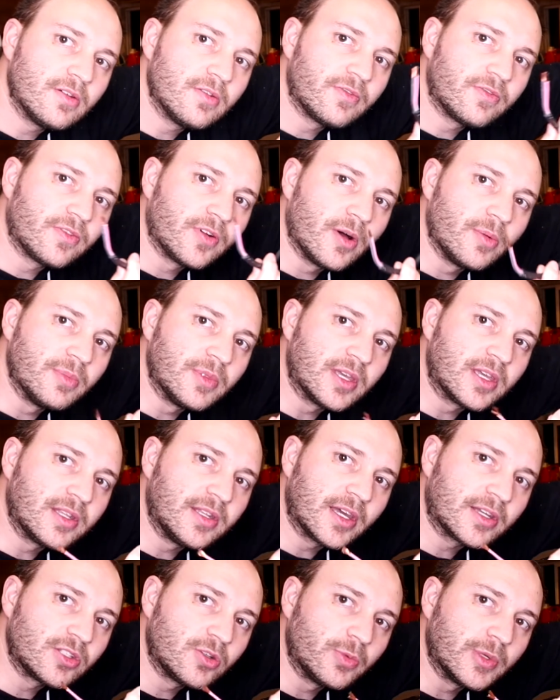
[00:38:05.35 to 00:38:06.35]
from the
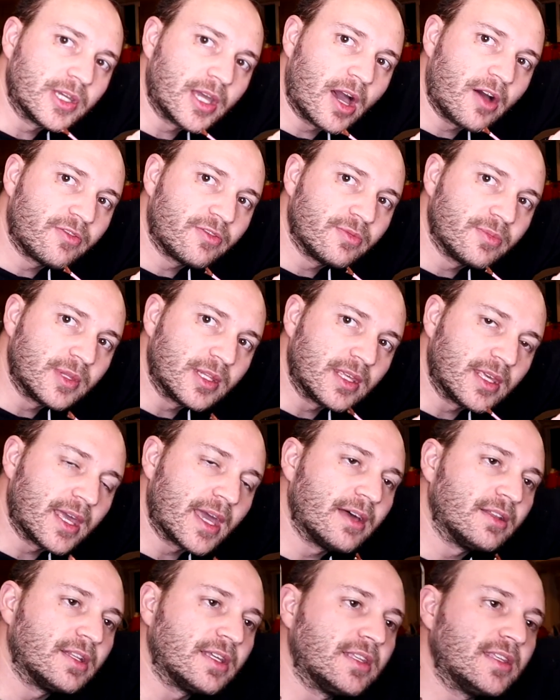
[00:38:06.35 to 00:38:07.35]
connector we got from the
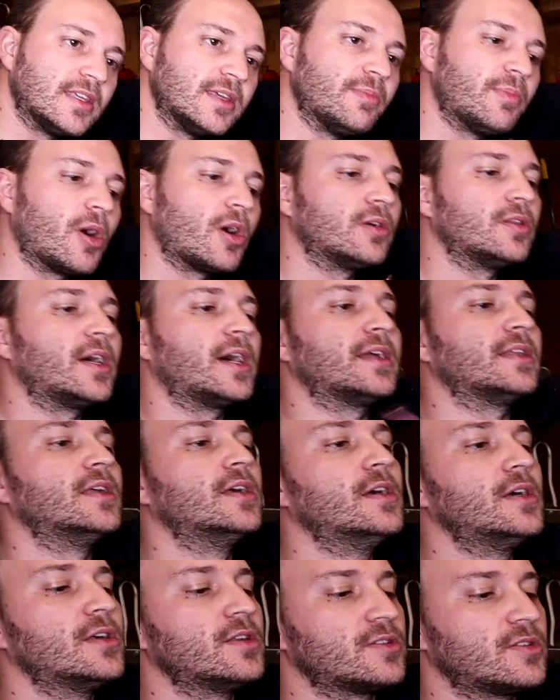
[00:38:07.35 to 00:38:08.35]
LED bar light.
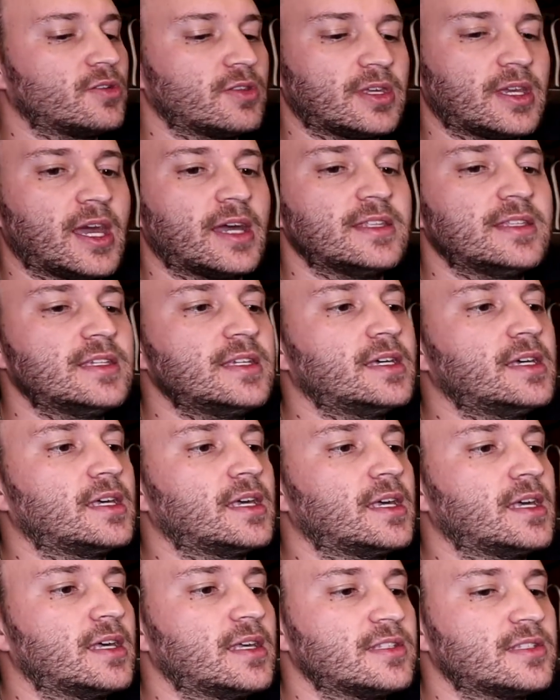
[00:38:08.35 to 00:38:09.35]
So the idea
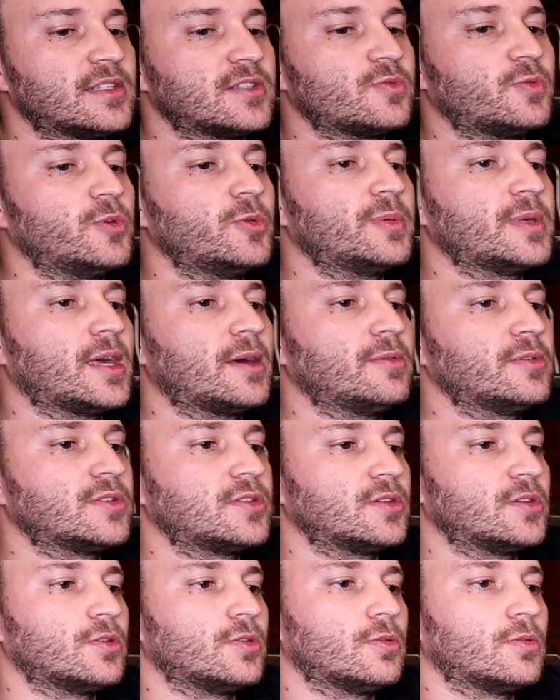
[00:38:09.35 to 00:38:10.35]
is we'll be able
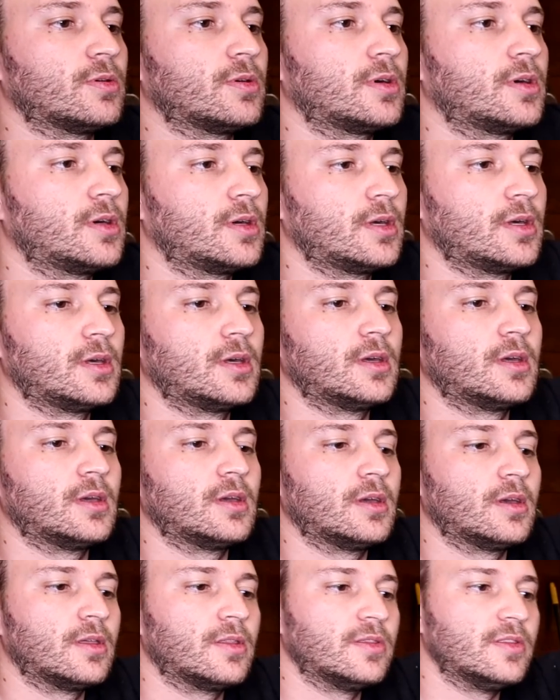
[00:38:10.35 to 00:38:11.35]
to,
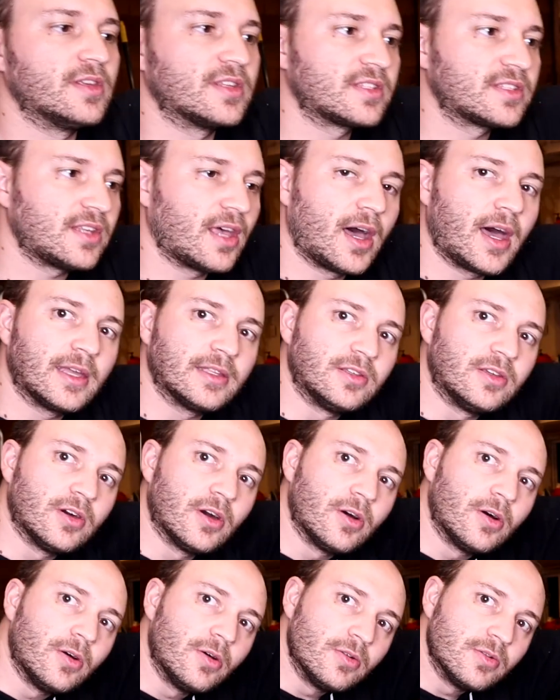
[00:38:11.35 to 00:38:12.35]
this side
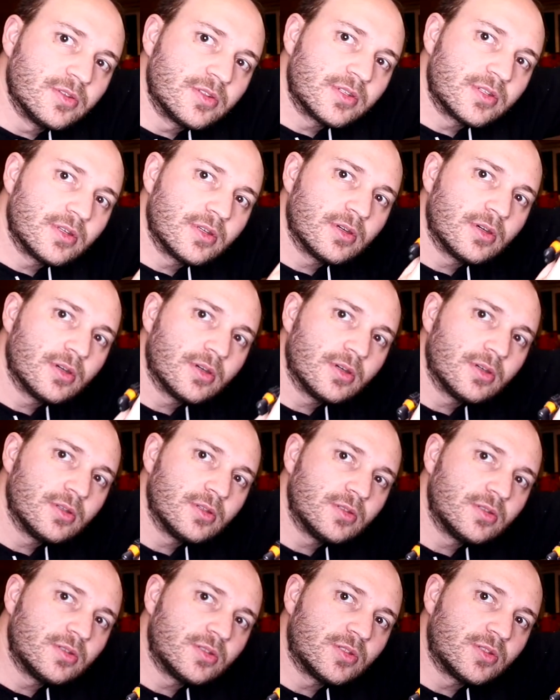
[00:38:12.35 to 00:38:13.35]
goes
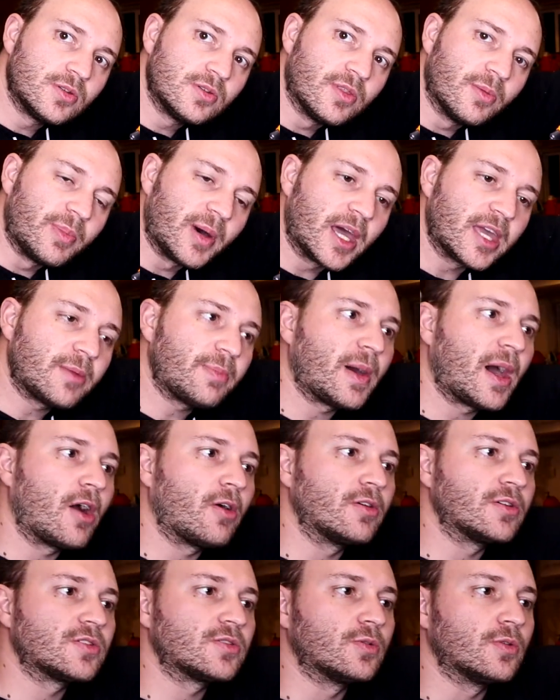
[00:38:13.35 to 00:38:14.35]
to the bike
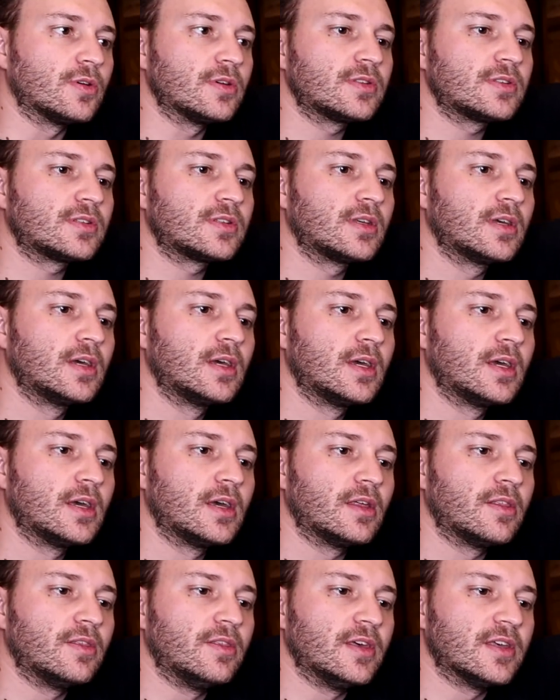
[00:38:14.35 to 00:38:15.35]
power source,
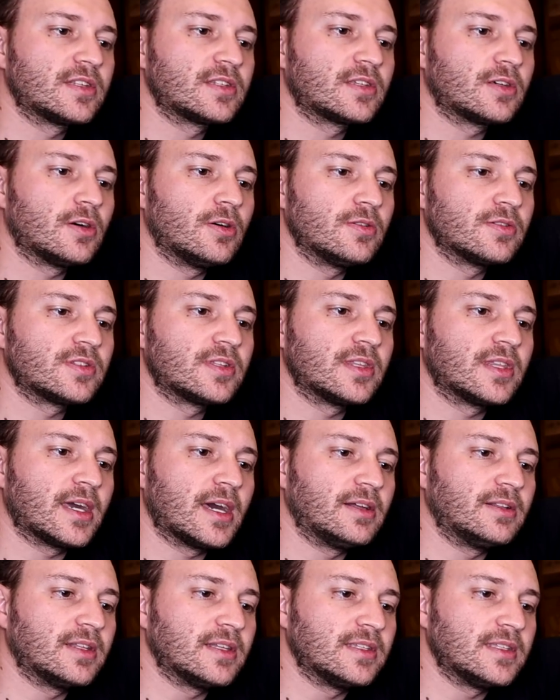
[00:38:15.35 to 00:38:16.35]
this goes to the
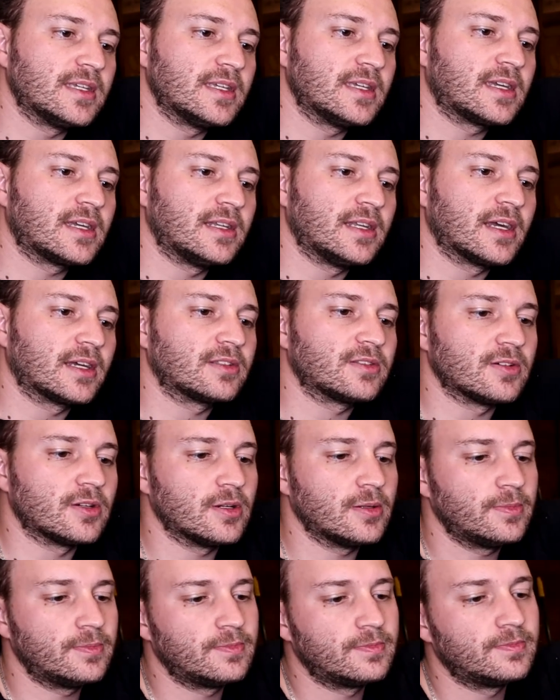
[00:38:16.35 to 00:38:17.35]
LED
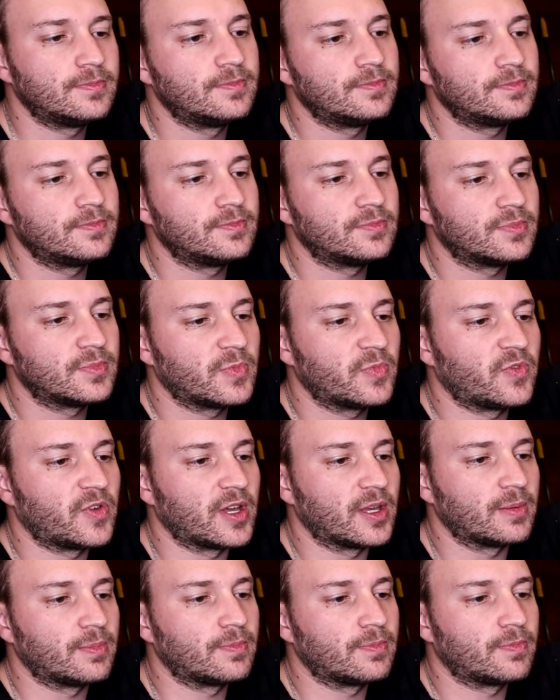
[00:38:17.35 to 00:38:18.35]
connector, if I